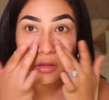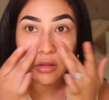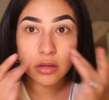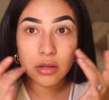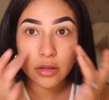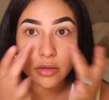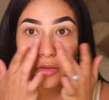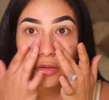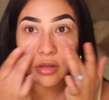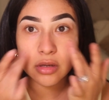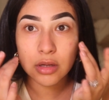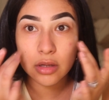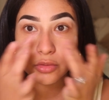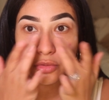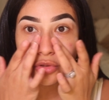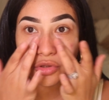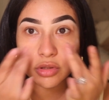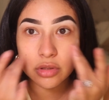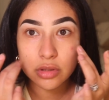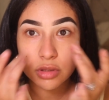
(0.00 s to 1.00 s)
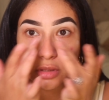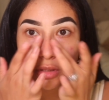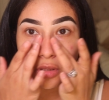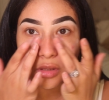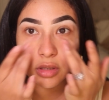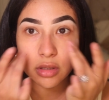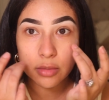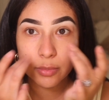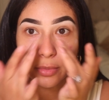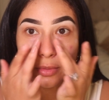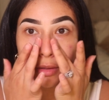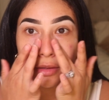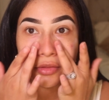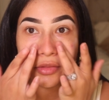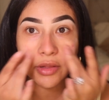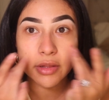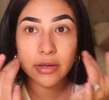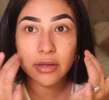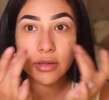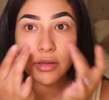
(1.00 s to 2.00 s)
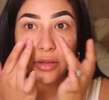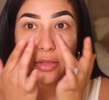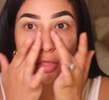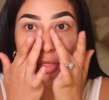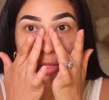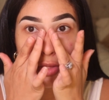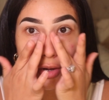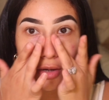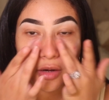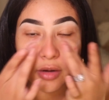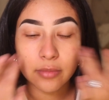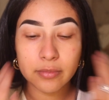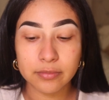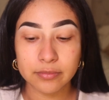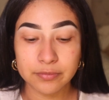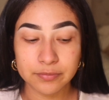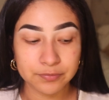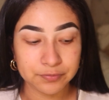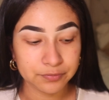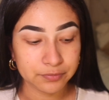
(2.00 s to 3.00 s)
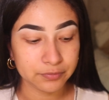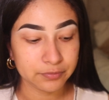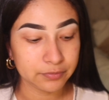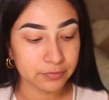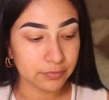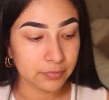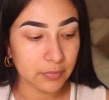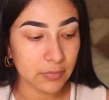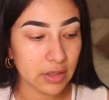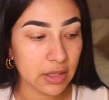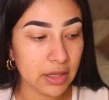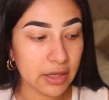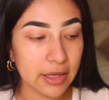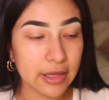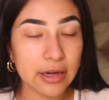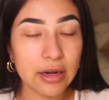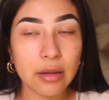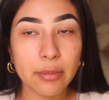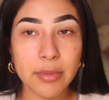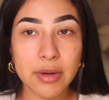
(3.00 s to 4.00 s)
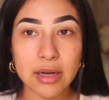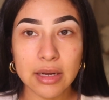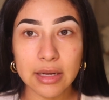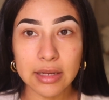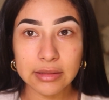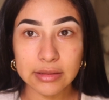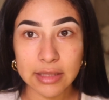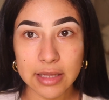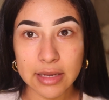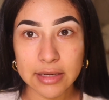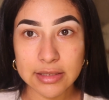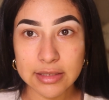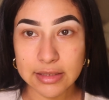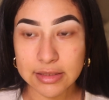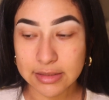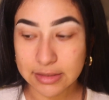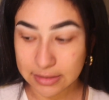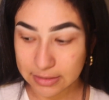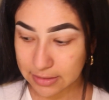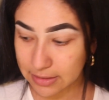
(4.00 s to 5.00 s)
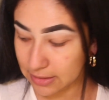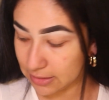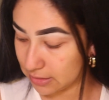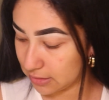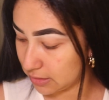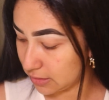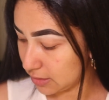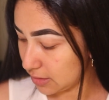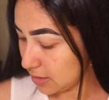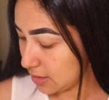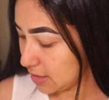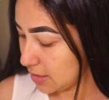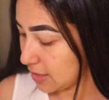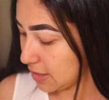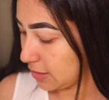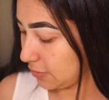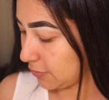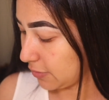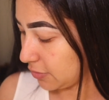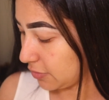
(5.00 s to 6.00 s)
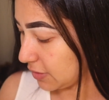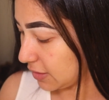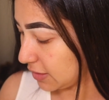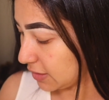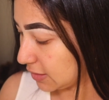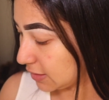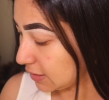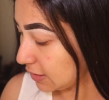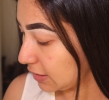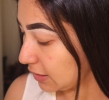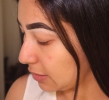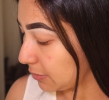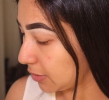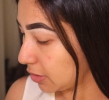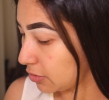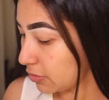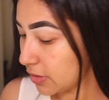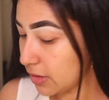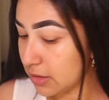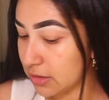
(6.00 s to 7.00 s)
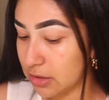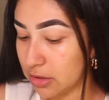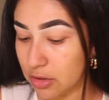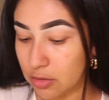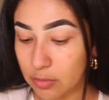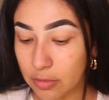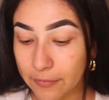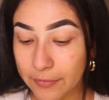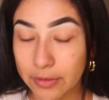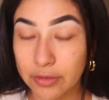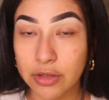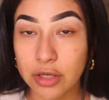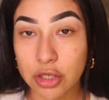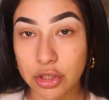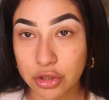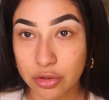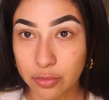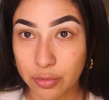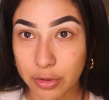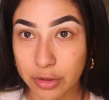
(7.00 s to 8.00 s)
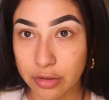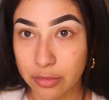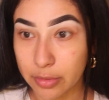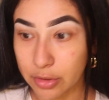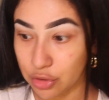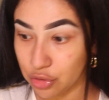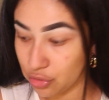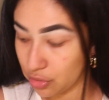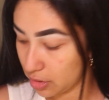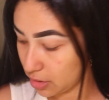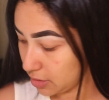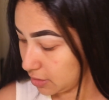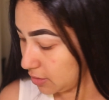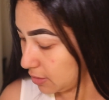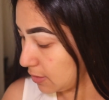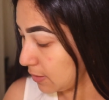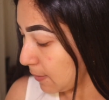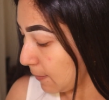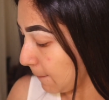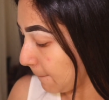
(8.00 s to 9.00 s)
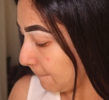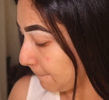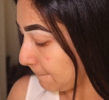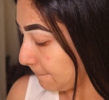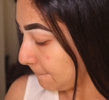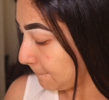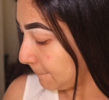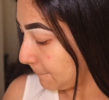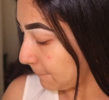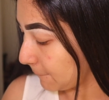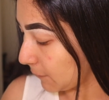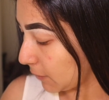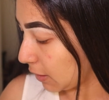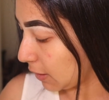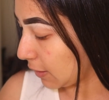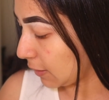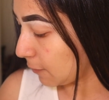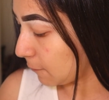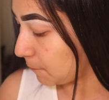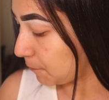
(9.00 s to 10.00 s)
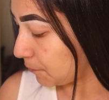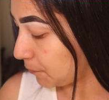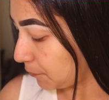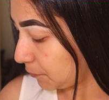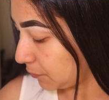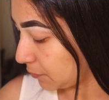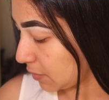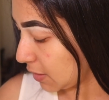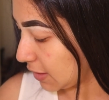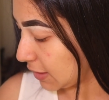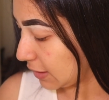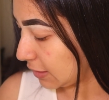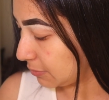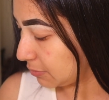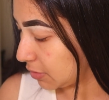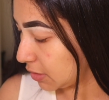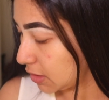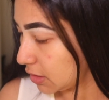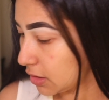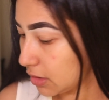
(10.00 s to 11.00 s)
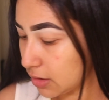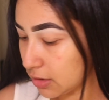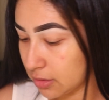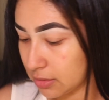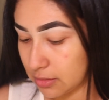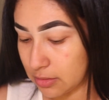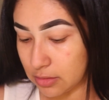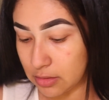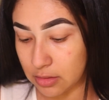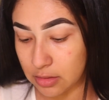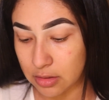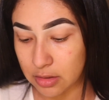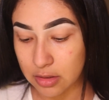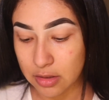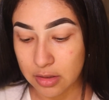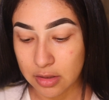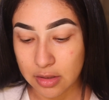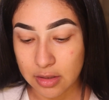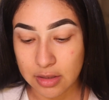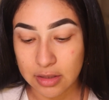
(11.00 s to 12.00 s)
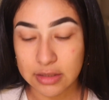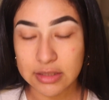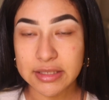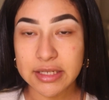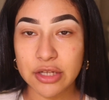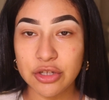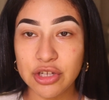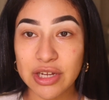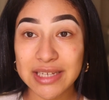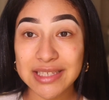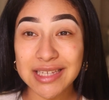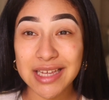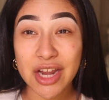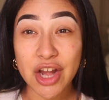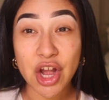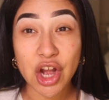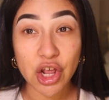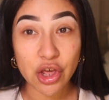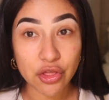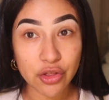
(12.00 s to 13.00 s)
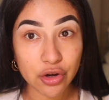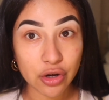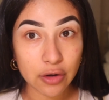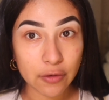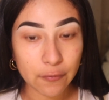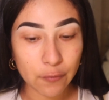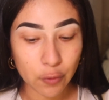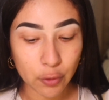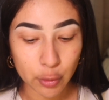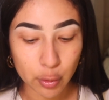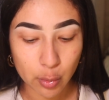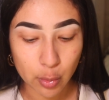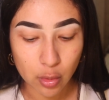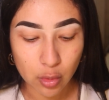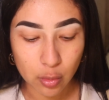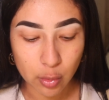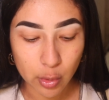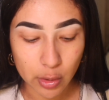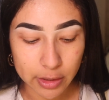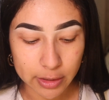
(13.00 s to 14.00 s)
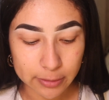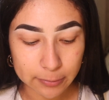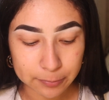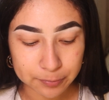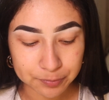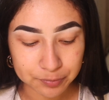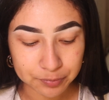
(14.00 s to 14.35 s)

And then I'll just apply that there. Again, I'm going to let that sit. And while that is sitting, I'm going to go ahead and tell you what foundation we're going to be trying. And I'm going to tell you guys another affordable one